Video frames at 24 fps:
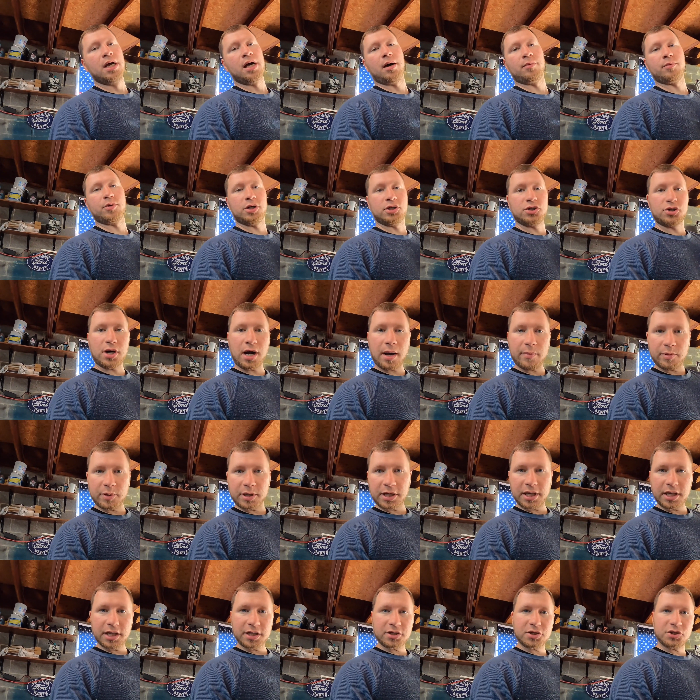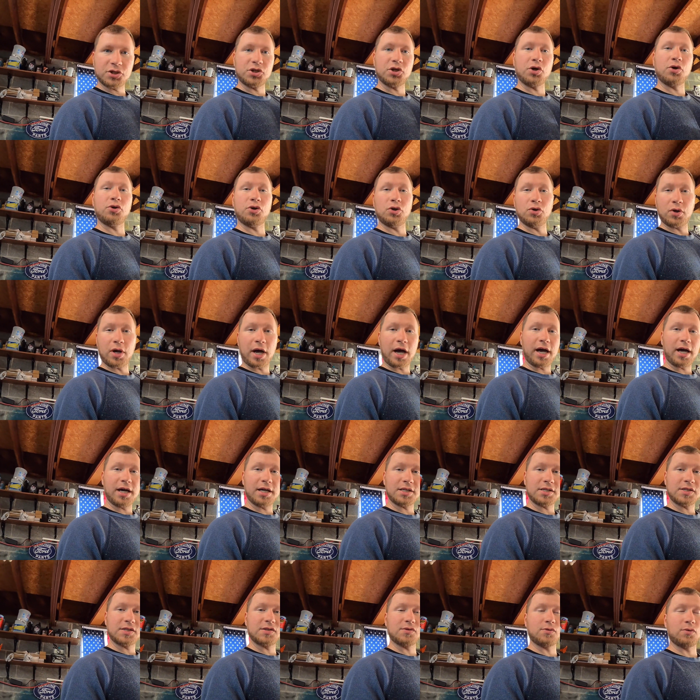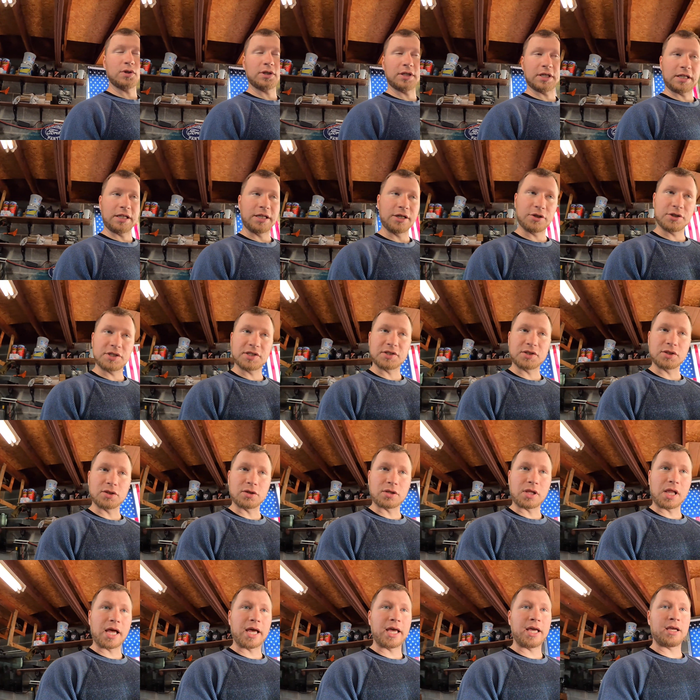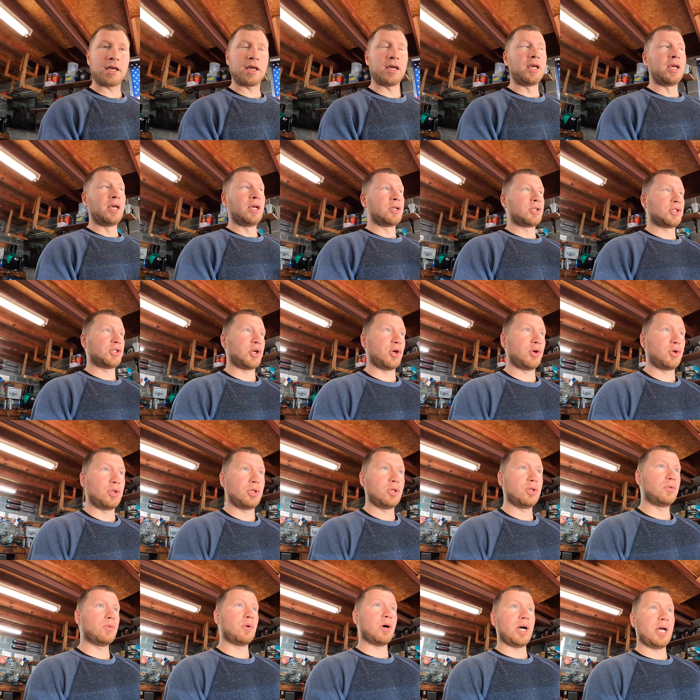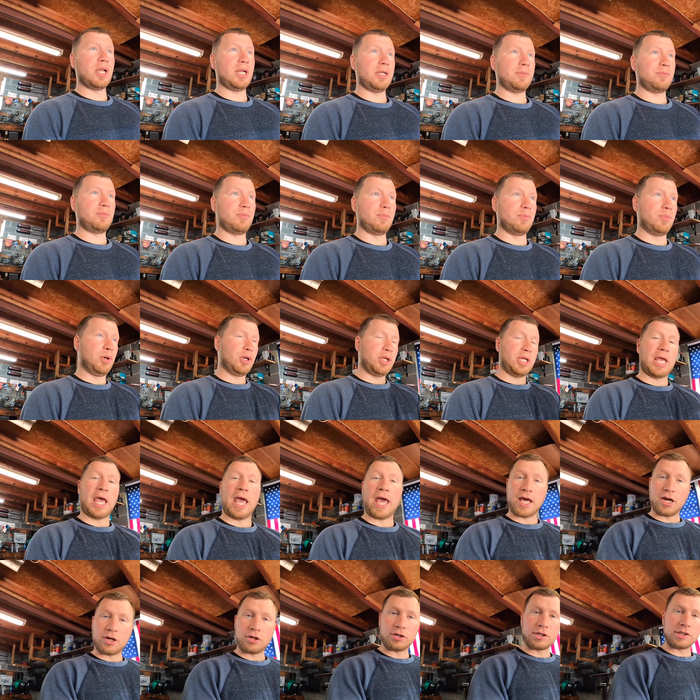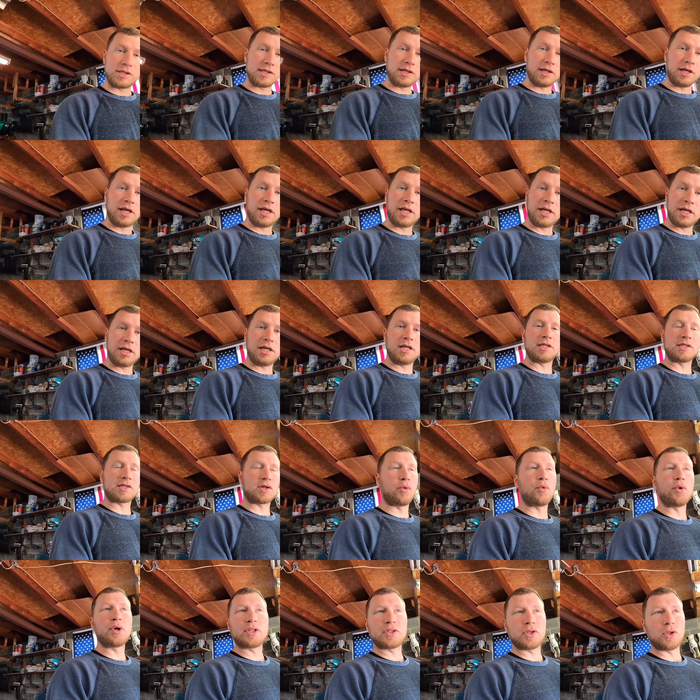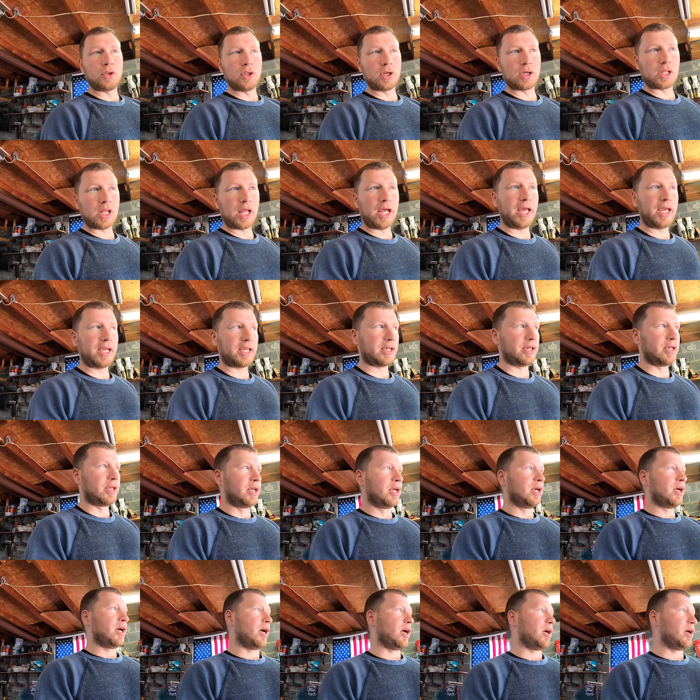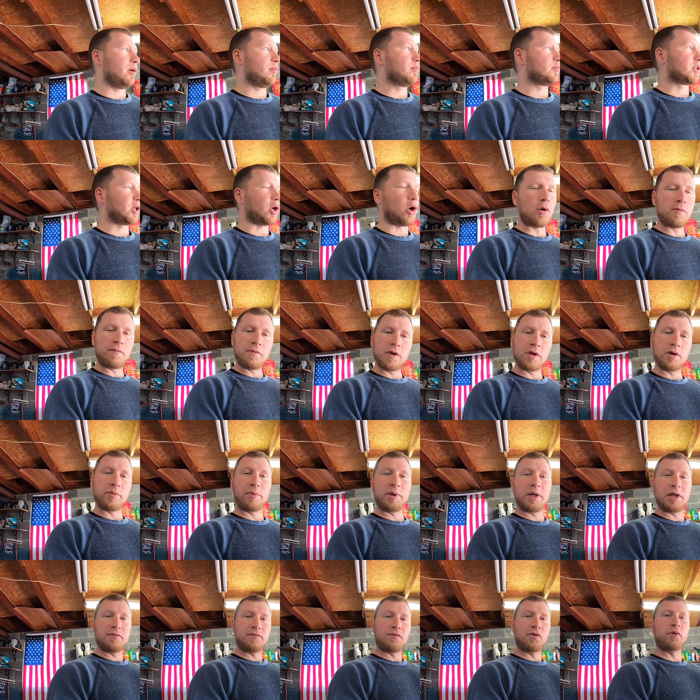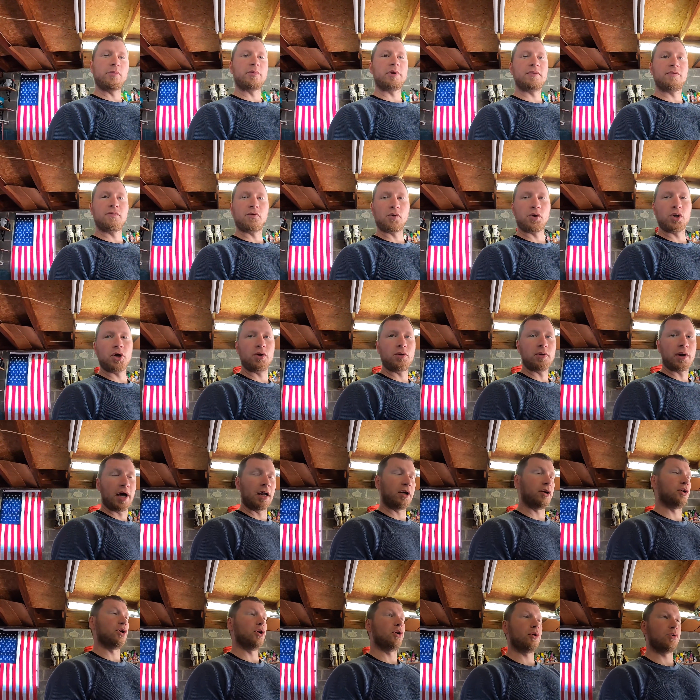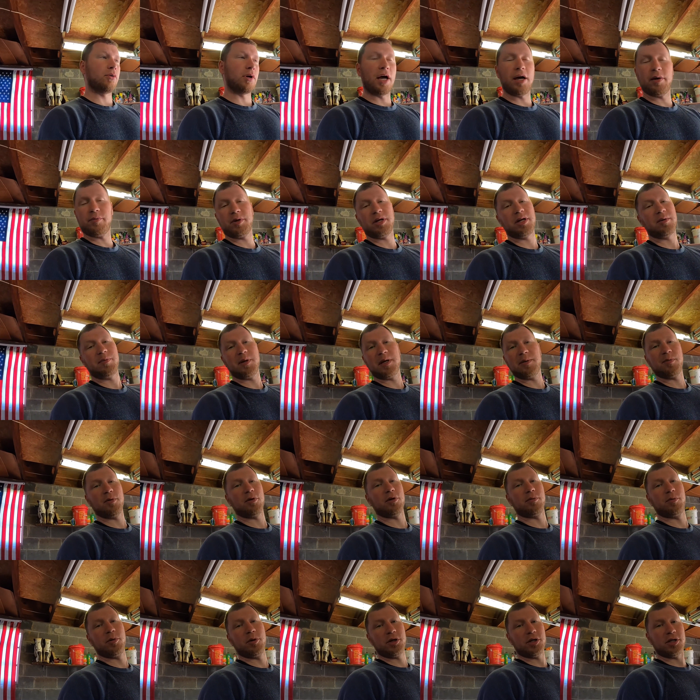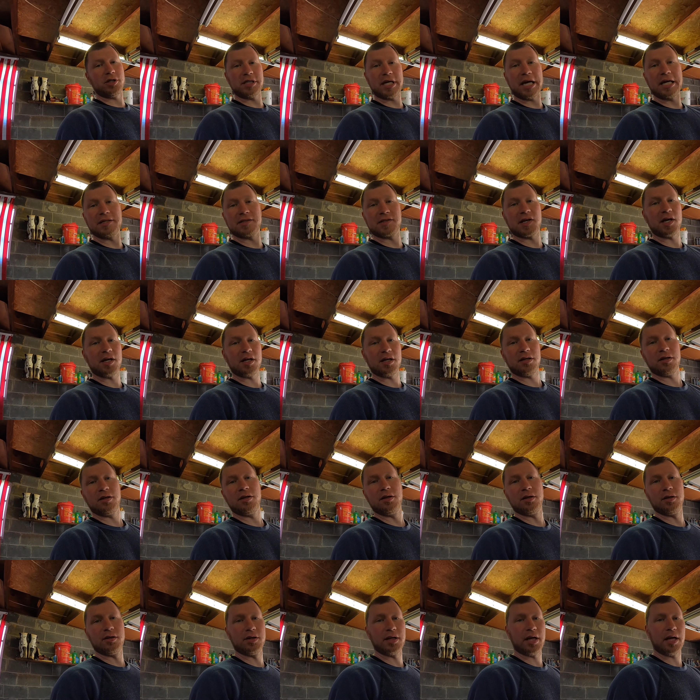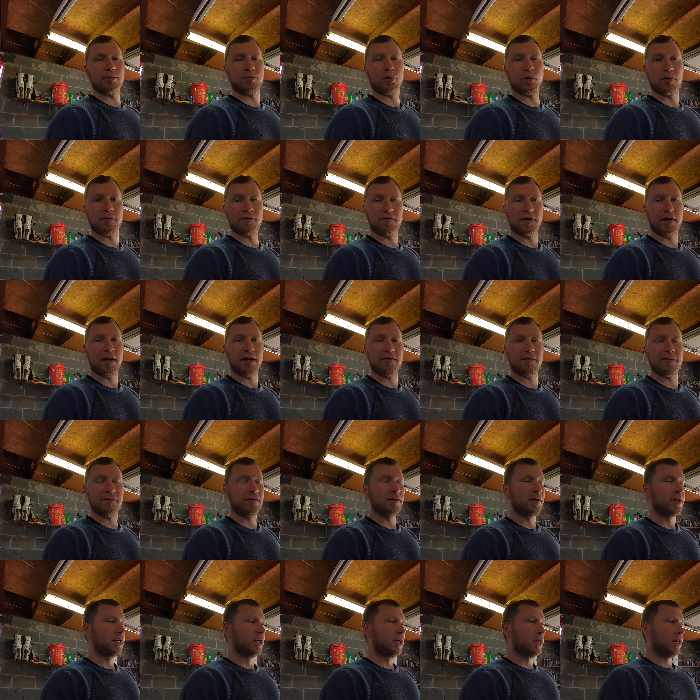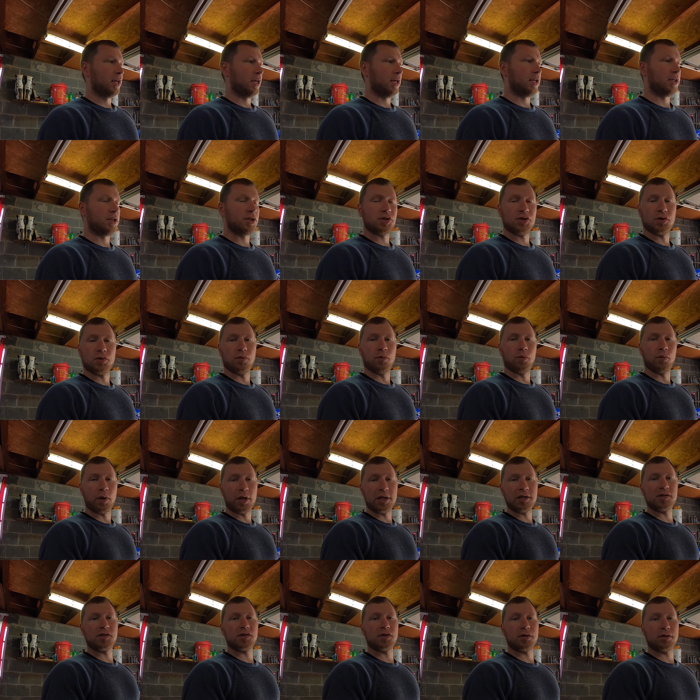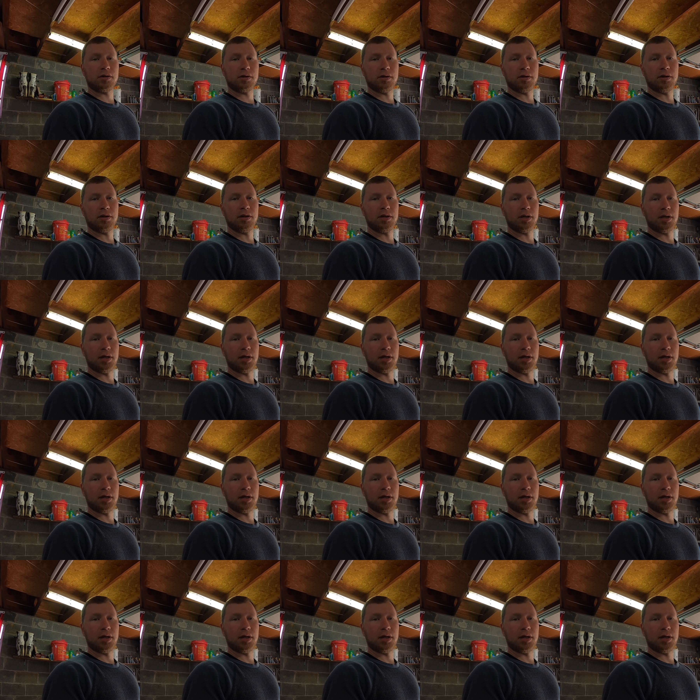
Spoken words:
I'm going to drop it in, show you guys what the clearances look like, show you what putting headers in it is going to look like. So hopefully it'll be informative for you. I don't know how many people are putting a Yates-headed 9.5 inch Windsor